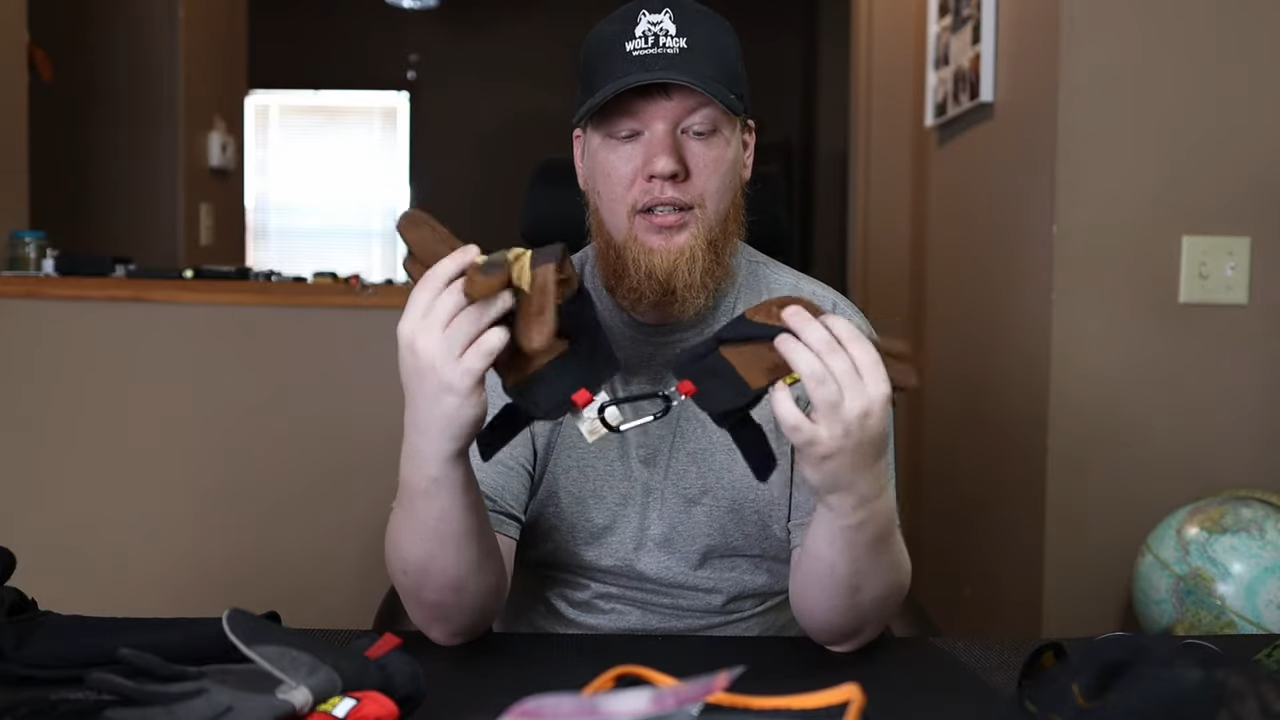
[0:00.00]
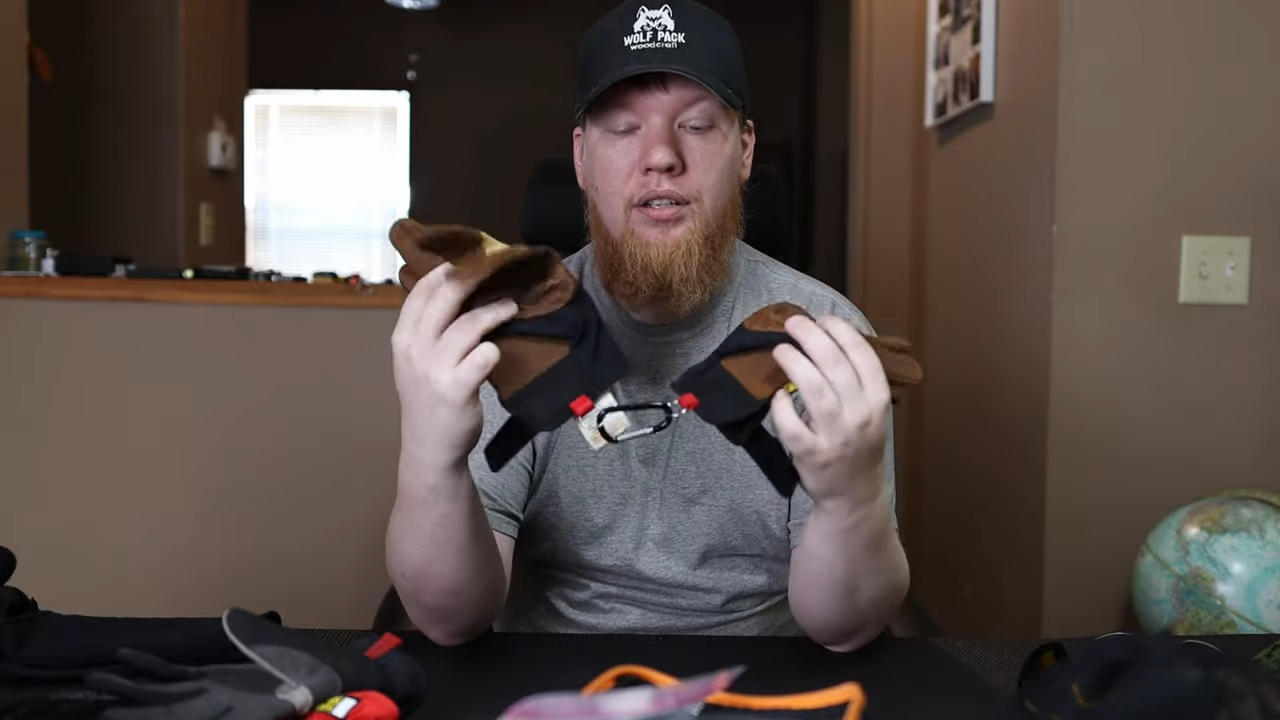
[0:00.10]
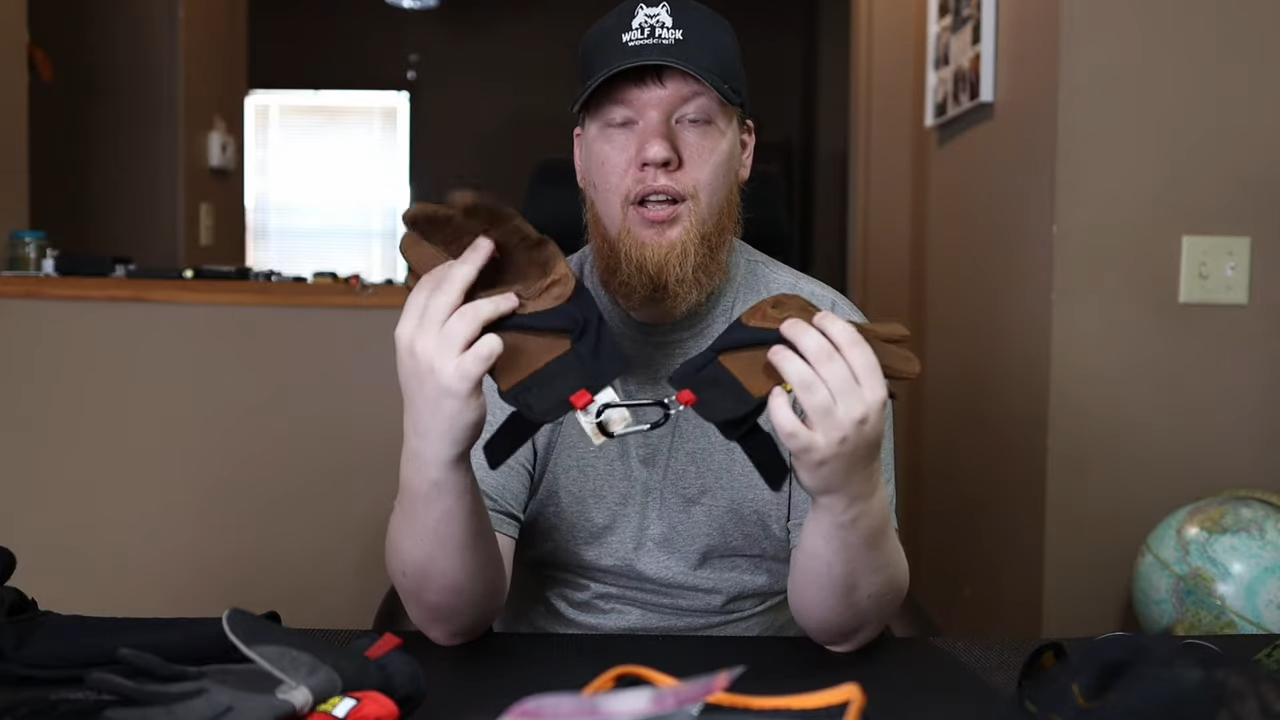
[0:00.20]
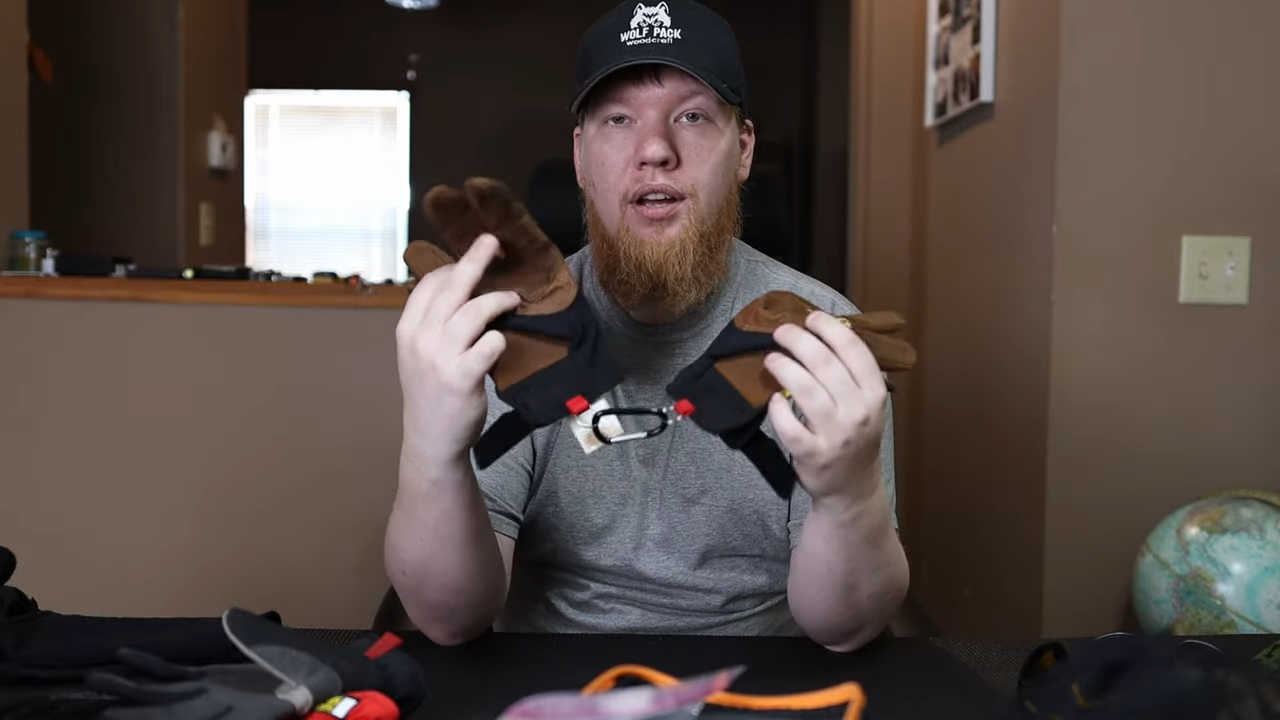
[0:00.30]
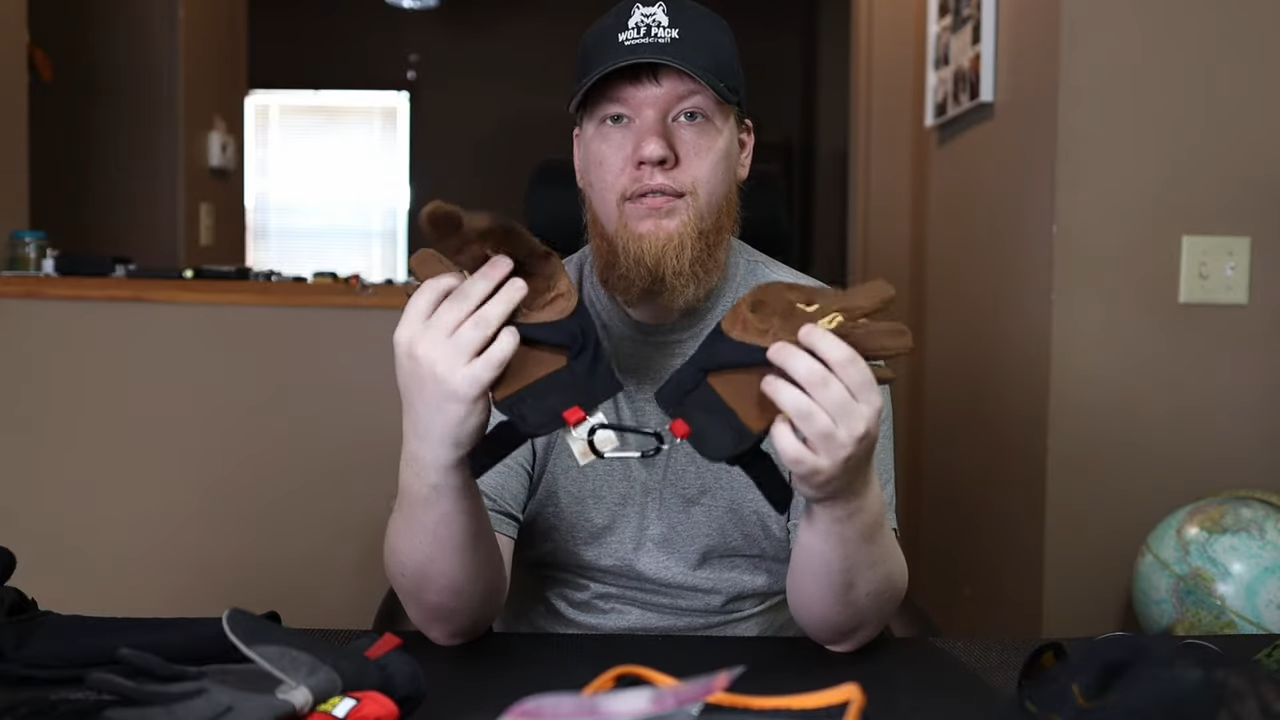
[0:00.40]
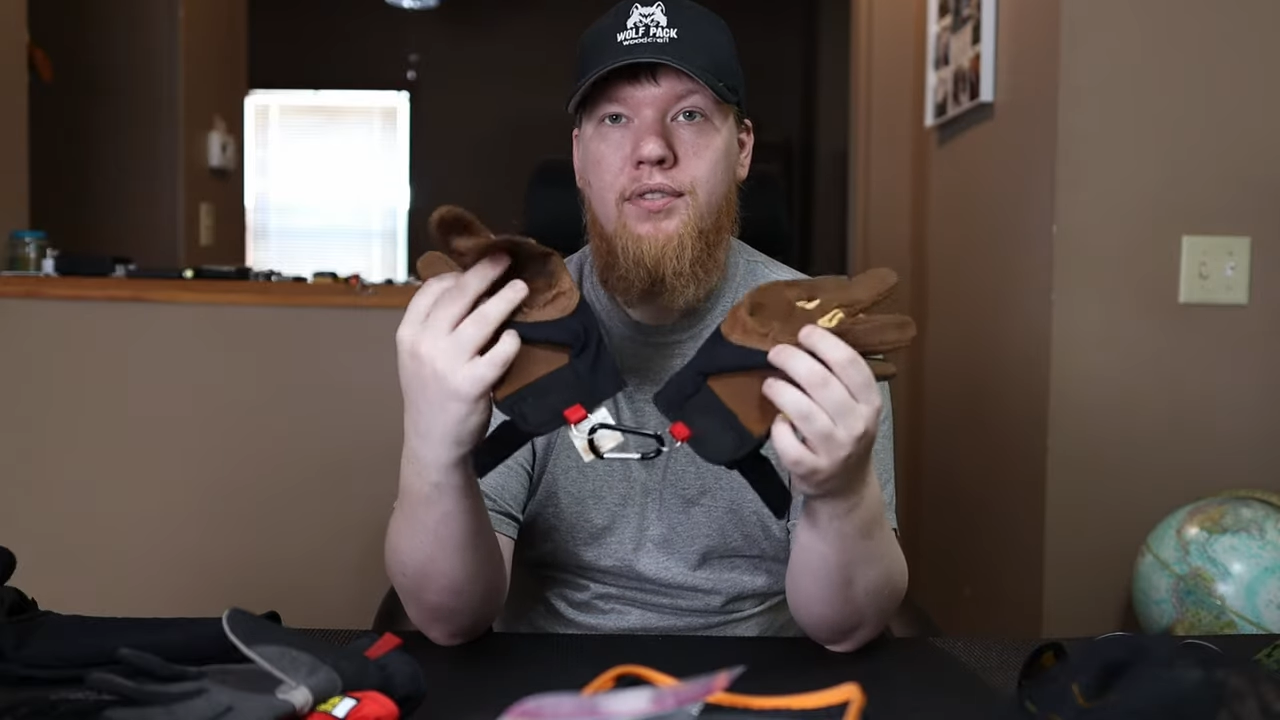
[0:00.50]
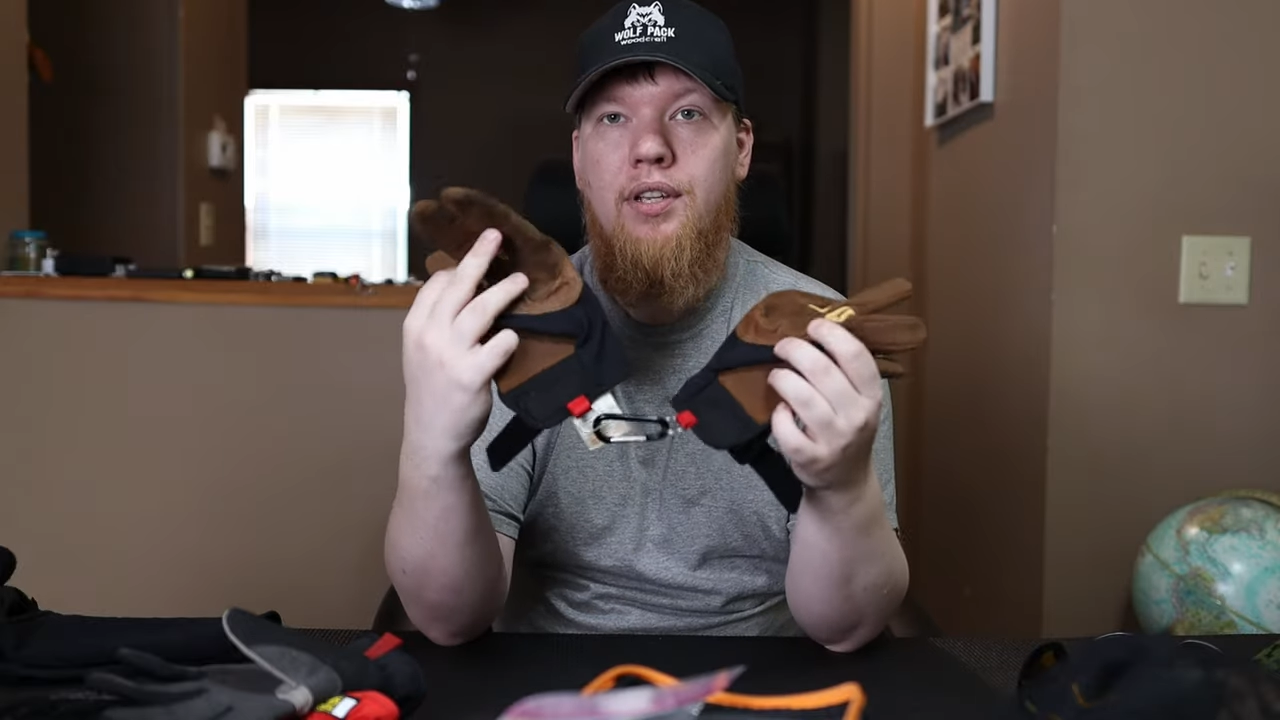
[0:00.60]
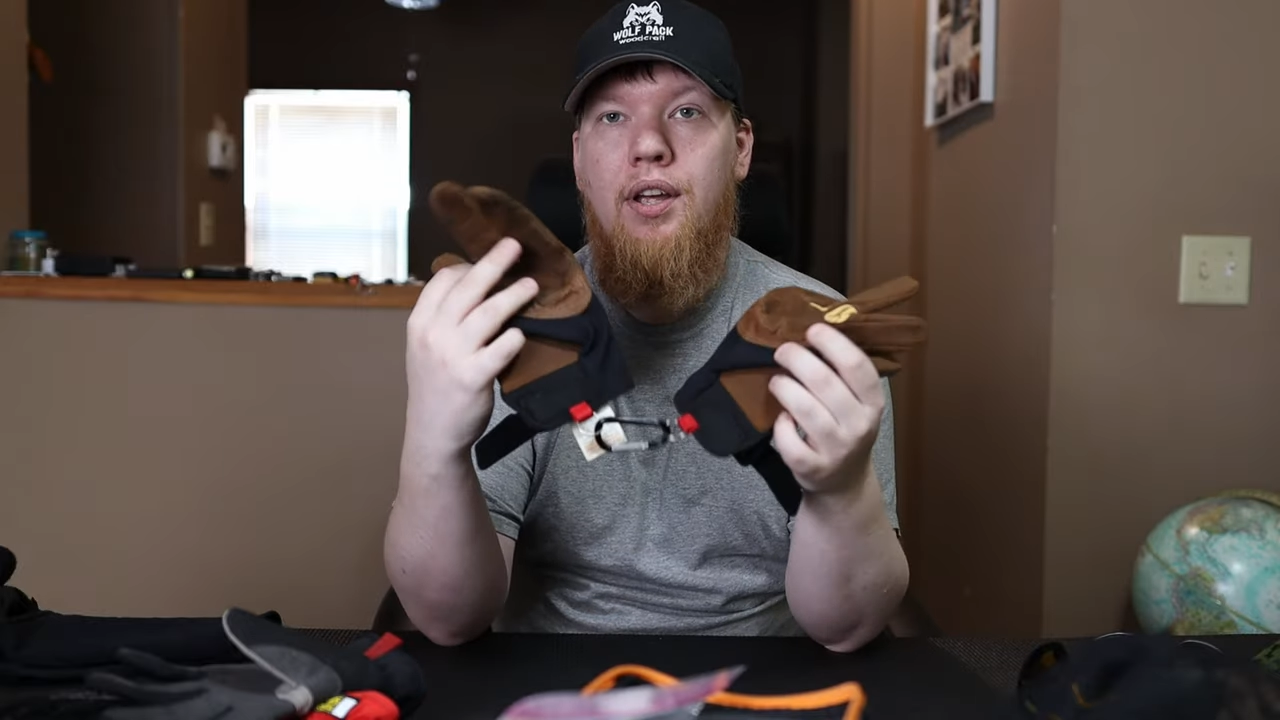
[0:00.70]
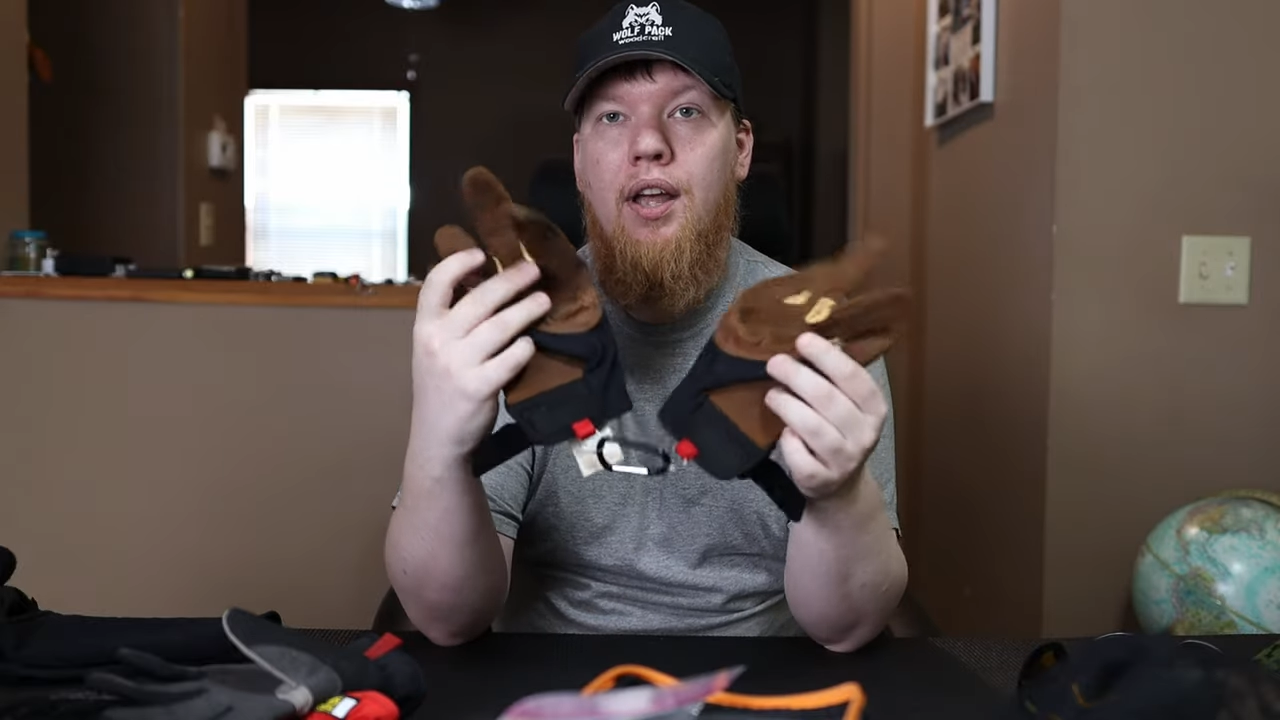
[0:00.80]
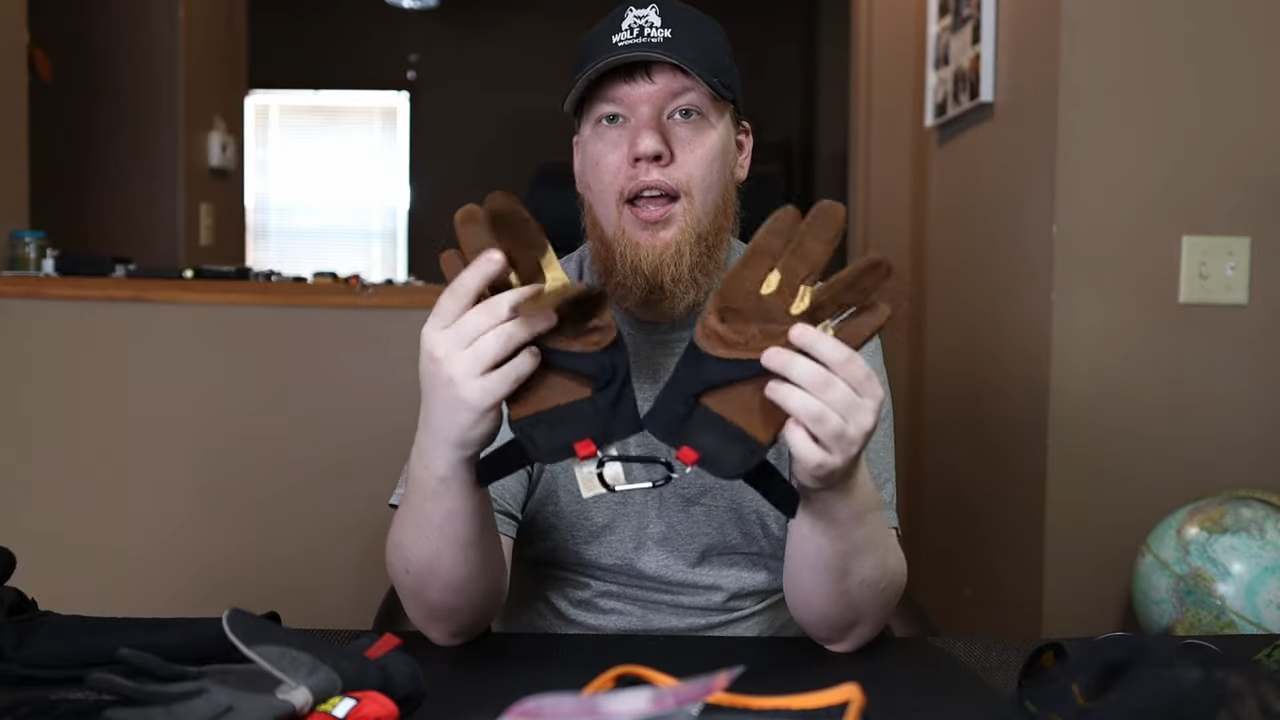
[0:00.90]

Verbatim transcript: gloves.